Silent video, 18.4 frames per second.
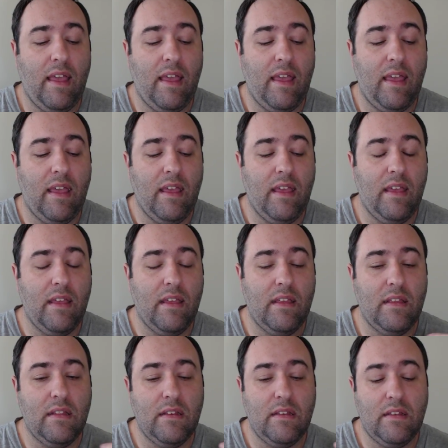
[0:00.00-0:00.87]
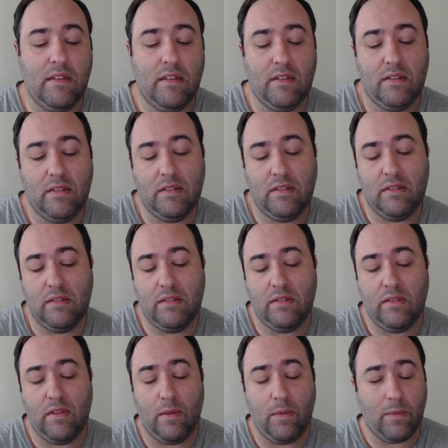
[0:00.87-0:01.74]
And
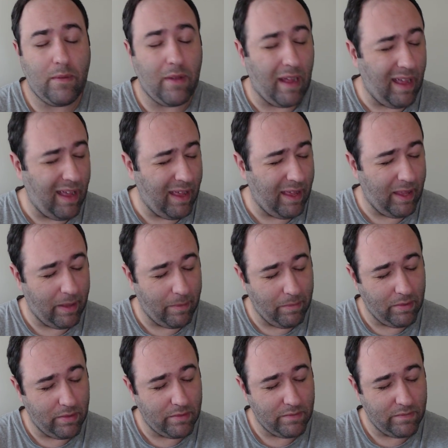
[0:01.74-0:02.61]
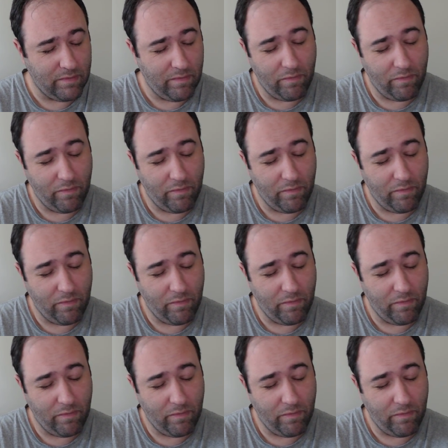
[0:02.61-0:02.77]
subscribe